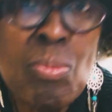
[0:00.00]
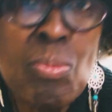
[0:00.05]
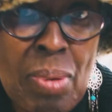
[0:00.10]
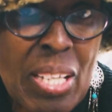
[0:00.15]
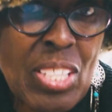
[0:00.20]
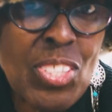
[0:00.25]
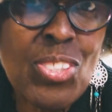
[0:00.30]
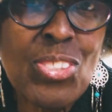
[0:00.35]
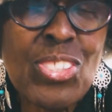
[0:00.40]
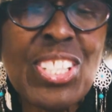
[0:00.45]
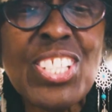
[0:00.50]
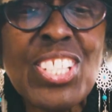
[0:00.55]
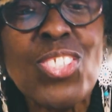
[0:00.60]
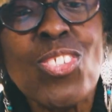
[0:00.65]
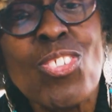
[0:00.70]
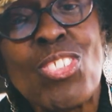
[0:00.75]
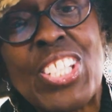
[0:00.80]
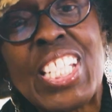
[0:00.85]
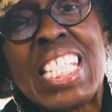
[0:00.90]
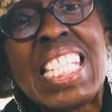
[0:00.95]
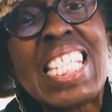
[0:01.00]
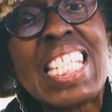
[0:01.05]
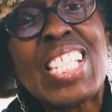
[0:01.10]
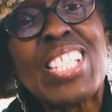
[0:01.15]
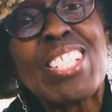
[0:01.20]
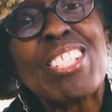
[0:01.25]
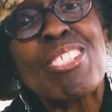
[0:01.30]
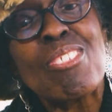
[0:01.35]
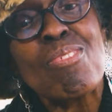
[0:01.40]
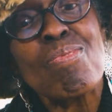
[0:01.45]
specialties or
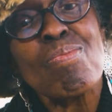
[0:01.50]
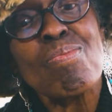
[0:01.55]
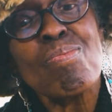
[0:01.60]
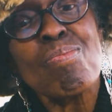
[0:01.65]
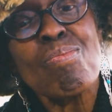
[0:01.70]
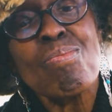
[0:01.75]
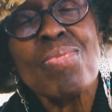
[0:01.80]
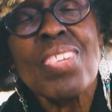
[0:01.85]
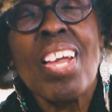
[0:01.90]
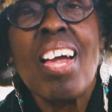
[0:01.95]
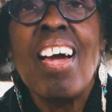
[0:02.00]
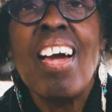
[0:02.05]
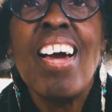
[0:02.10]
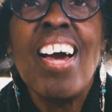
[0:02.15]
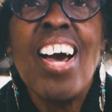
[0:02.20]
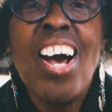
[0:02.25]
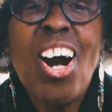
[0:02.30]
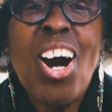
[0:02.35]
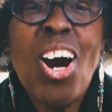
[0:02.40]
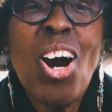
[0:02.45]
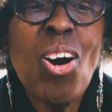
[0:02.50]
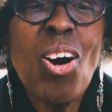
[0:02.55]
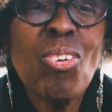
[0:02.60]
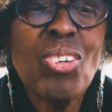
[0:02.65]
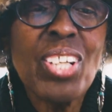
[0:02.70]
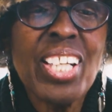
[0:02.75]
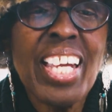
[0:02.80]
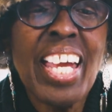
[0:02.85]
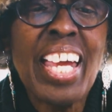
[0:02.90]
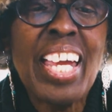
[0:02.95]
needs?
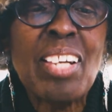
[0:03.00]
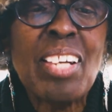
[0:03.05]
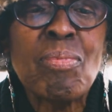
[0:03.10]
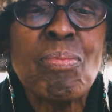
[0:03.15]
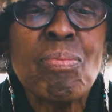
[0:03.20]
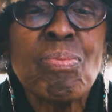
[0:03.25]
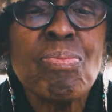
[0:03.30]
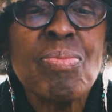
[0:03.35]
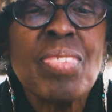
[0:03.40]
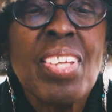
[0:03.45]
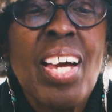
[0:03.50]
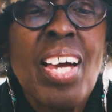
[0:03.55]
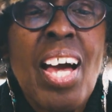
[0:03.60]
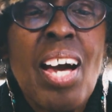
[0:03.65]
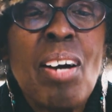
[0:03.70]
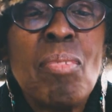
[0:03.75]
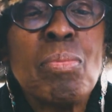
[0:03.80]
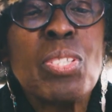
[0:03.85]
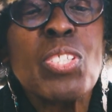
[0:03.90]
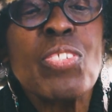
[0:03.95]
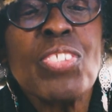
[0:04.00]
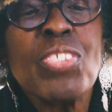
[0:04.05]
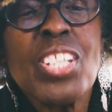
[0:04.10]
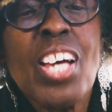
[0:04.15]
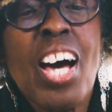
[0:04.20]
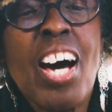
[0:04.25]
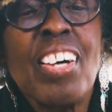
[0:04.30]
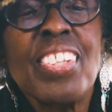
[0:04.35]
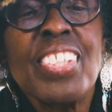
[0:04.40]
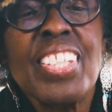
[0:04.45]
Okay, moving
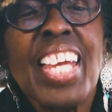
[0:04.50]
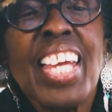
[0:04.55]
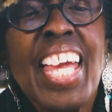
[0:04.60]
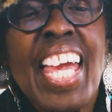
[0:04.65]
on.